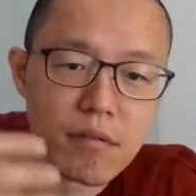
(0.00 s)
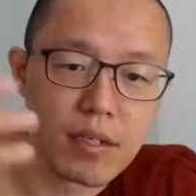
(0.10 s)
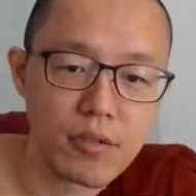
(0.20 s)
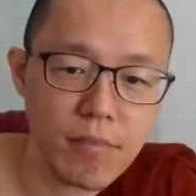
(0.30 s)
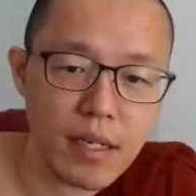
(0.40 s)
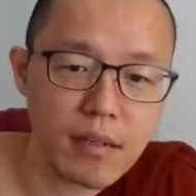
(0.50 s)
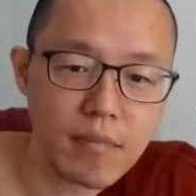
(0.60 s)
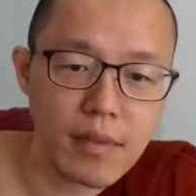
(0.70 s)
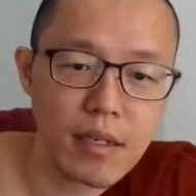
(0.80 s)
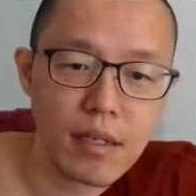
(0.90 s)
respect,
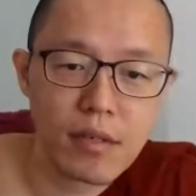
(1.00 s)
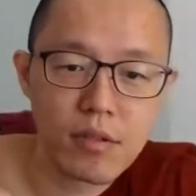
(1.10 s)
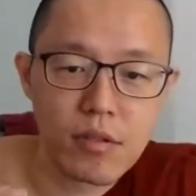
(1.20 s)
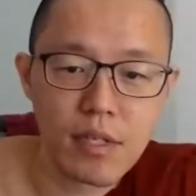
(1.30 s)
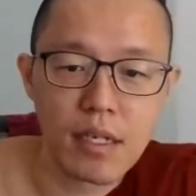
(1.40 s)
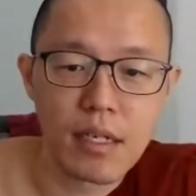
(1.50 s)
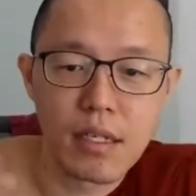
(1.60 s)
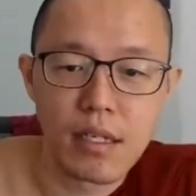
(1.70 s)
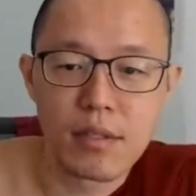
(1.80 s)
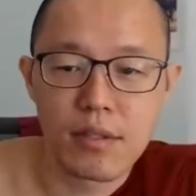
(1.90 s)
so that it
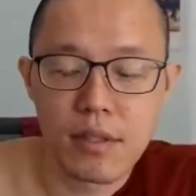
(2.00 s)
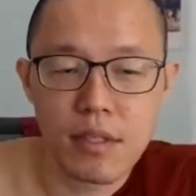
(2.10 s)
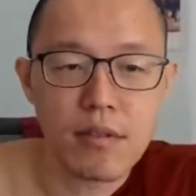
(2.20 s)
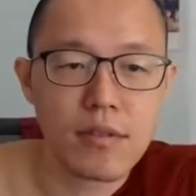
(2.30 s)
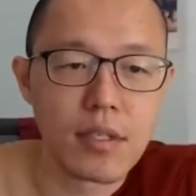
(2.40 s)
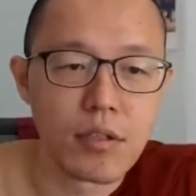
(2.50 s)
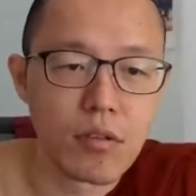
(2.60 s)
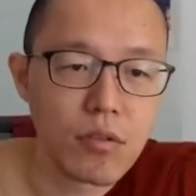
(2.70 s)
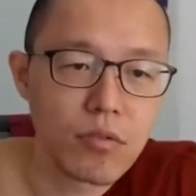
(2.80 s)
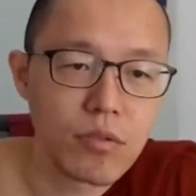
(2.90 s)
instills in
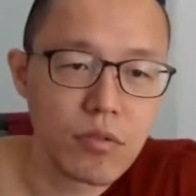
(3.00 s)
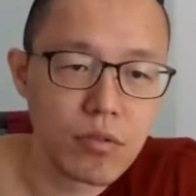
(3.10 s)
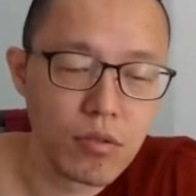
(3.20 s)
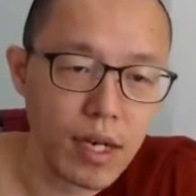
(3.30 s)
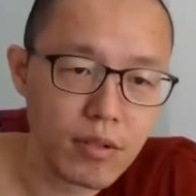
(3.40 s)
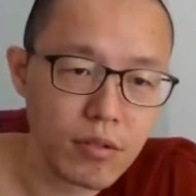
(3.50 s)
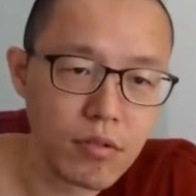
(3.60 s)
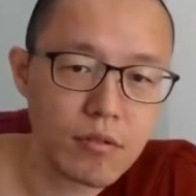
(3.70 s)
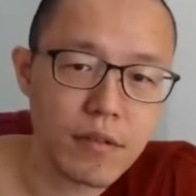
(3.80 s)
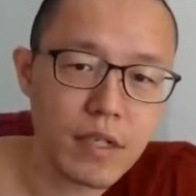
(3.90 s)
those who has
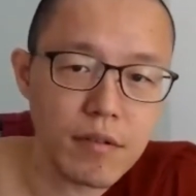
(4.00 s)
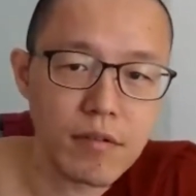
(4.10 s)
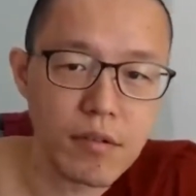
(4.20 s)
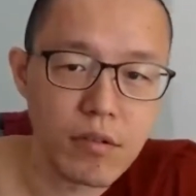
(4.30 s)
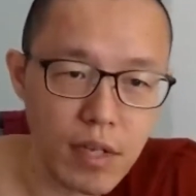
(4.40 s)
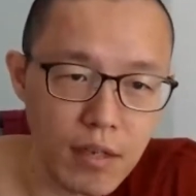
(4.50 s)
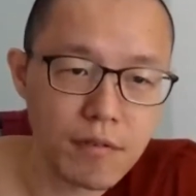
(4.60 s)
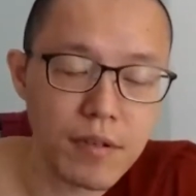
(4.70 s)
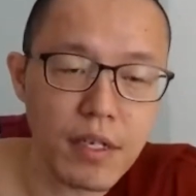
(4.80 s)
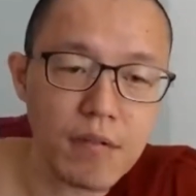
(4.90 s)
no faith to have
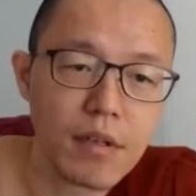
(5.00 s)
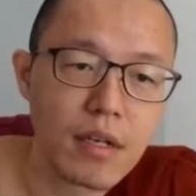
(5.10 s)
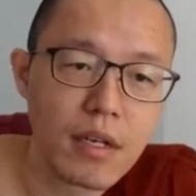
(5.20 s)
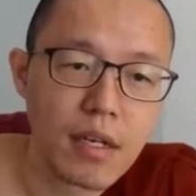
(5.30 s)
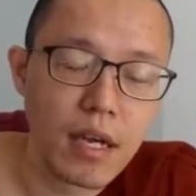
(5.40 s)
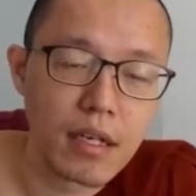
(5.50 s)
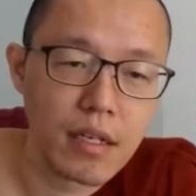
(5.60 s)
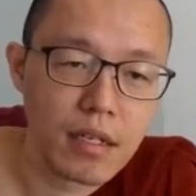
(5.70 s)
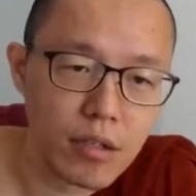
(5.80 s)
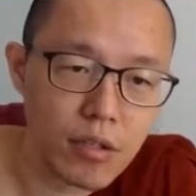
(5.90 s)
faith, and
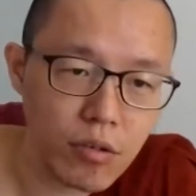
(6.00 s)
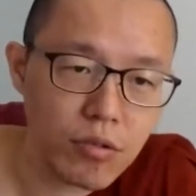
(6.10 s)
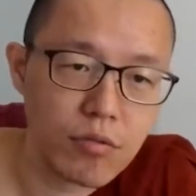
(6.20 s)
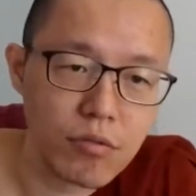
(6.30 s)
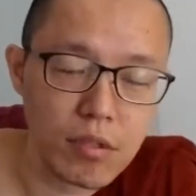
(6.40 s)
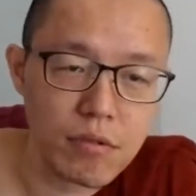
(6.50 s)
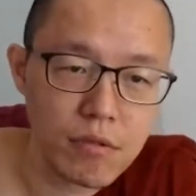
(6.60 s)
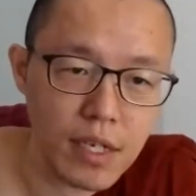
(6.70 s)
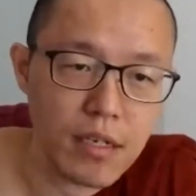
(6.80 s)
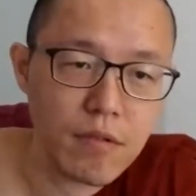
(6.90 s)
in those with
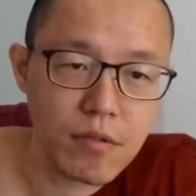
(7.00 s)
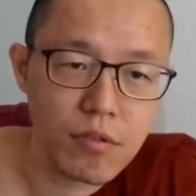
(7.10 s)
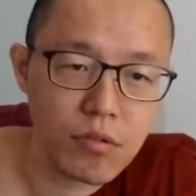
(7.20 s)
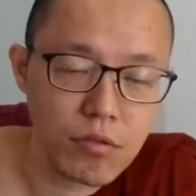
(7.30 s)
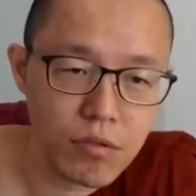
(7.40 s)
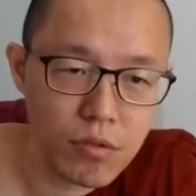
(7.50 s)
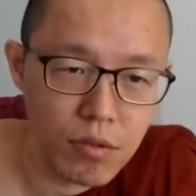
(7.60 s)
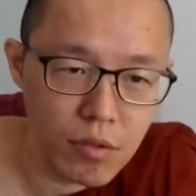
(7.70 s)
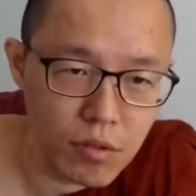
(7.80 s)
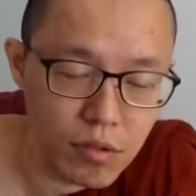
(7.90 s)
faith to
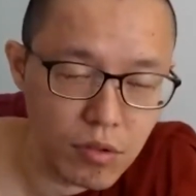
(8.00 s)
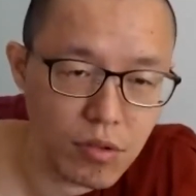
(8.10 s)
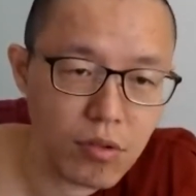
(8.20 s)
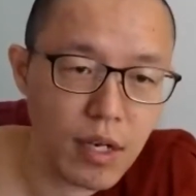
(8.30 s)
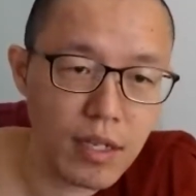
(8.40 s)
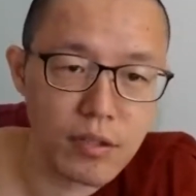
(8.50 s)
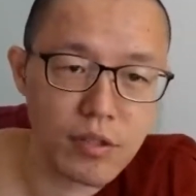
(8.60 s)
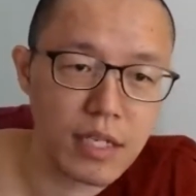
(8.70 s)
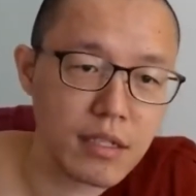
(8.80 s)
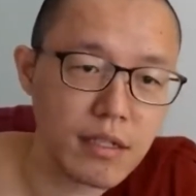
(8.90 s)
grow and
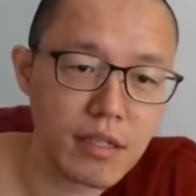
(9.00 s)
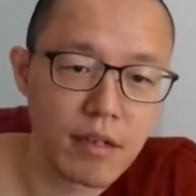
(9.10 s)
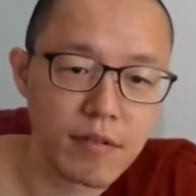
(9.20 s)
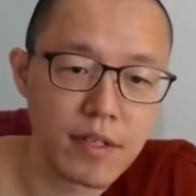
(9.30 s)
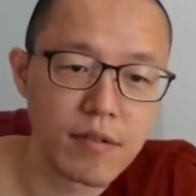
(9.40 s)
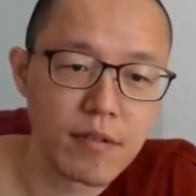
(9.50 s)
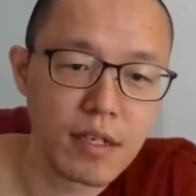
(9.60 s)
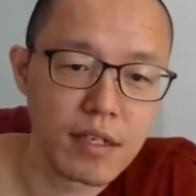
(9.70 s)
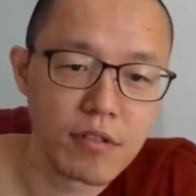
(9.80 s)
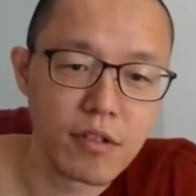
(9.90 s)
strengthen their faith
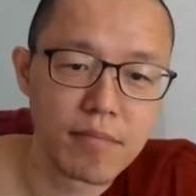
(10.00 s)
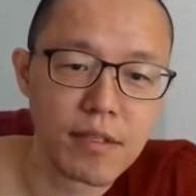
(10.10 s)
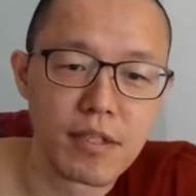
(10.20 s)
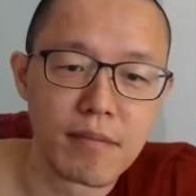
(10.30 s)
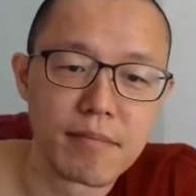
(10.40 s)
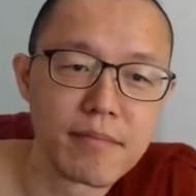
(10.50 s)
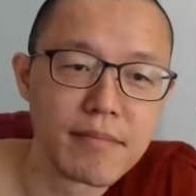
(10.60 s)
in the triple gem.